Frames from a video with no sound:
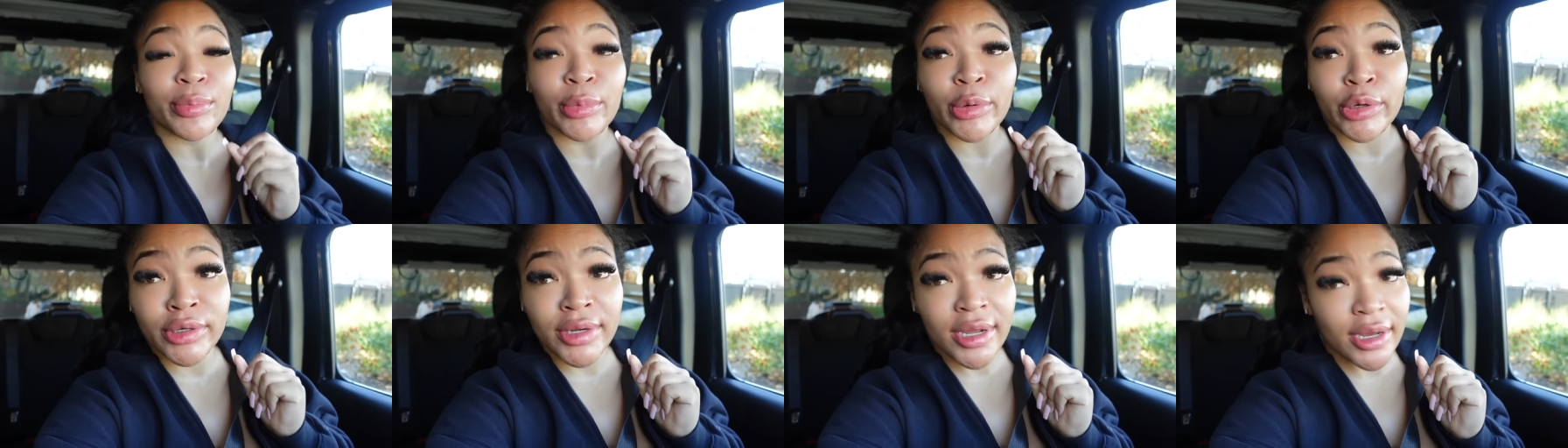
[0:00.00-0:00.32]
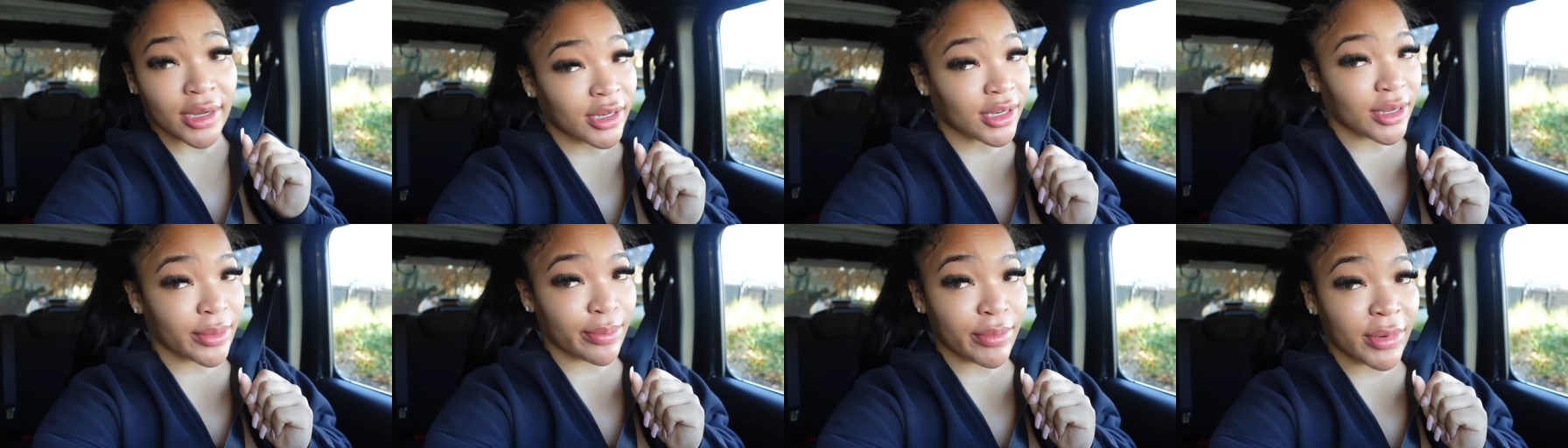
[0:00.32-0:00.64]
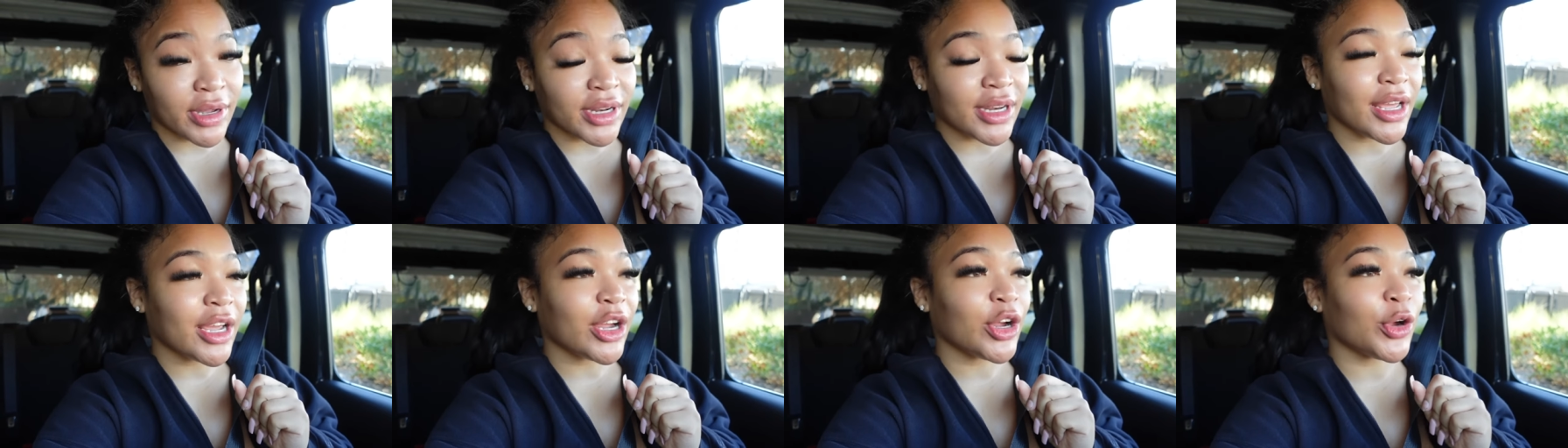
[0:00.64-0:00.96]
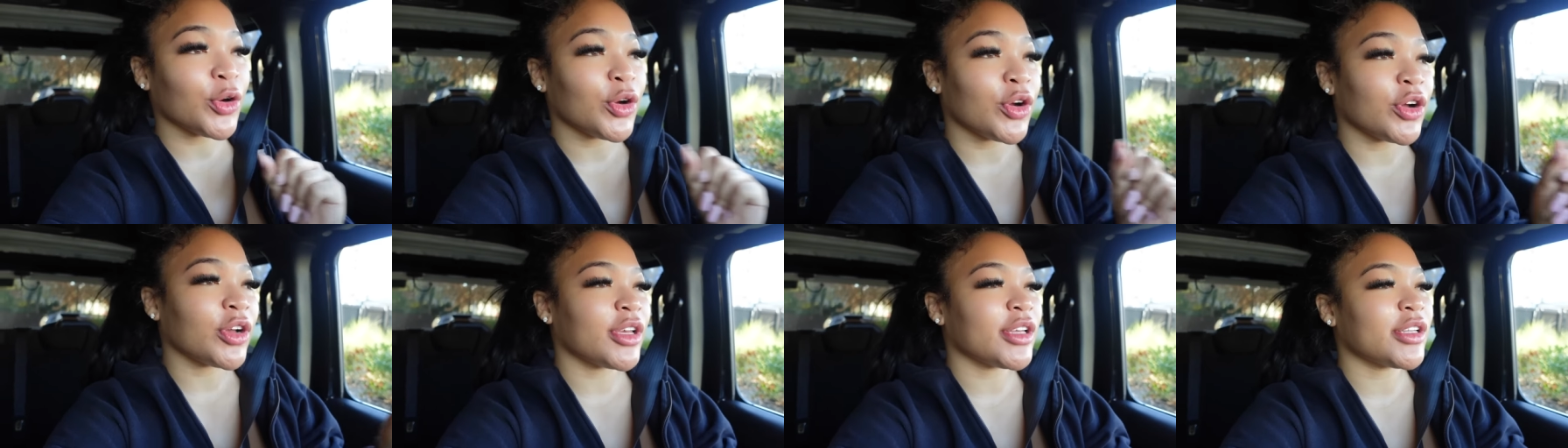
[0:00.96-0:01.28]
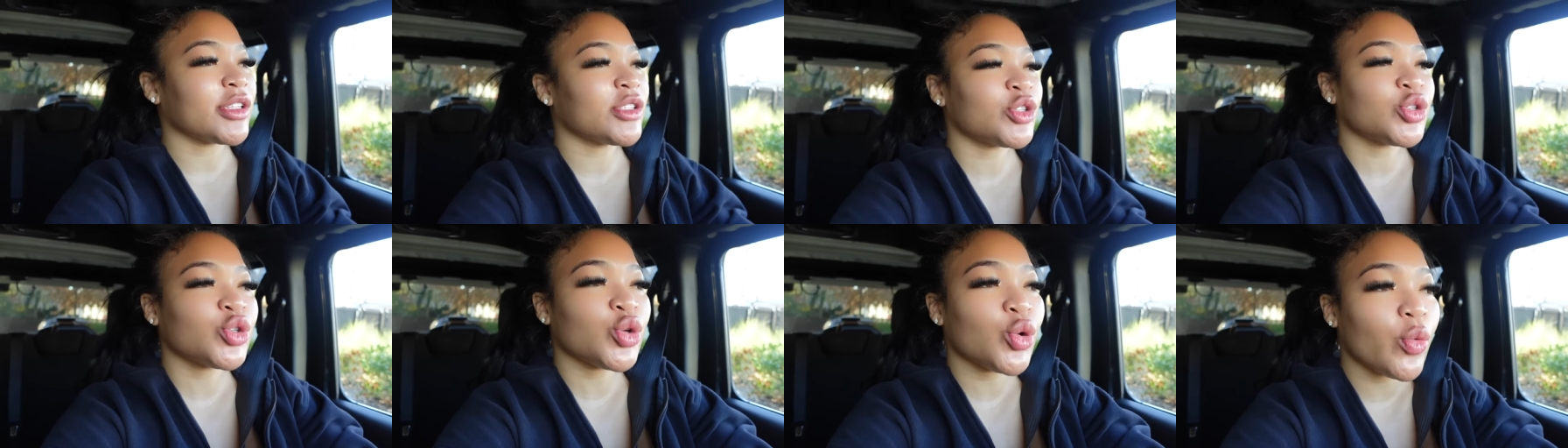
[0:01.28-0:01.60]
productive monday girl
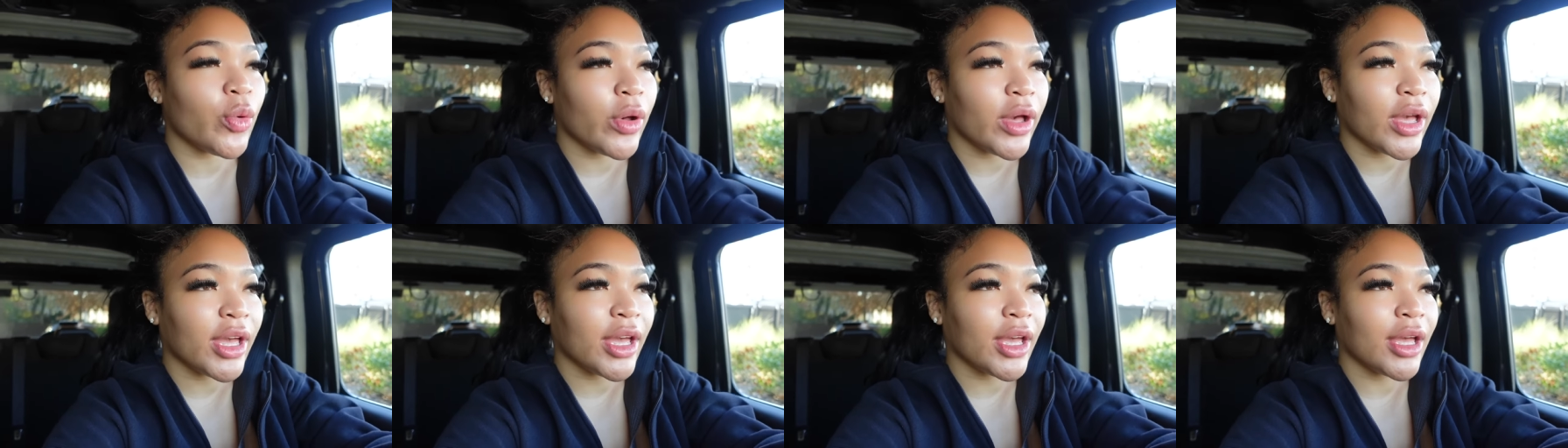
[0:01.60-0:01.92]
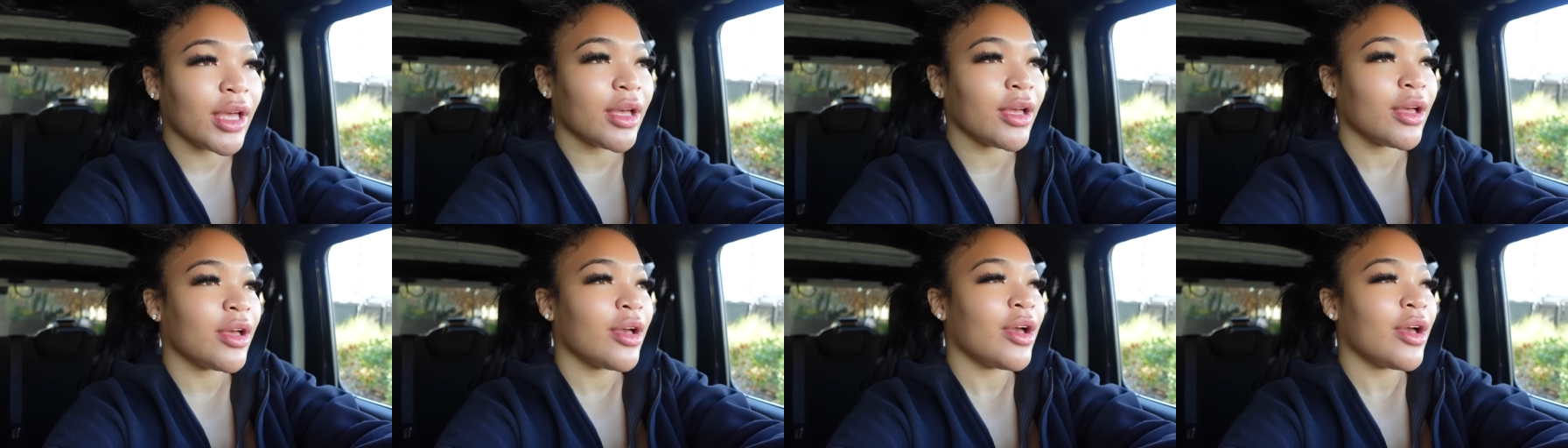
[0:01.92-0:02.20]
get to it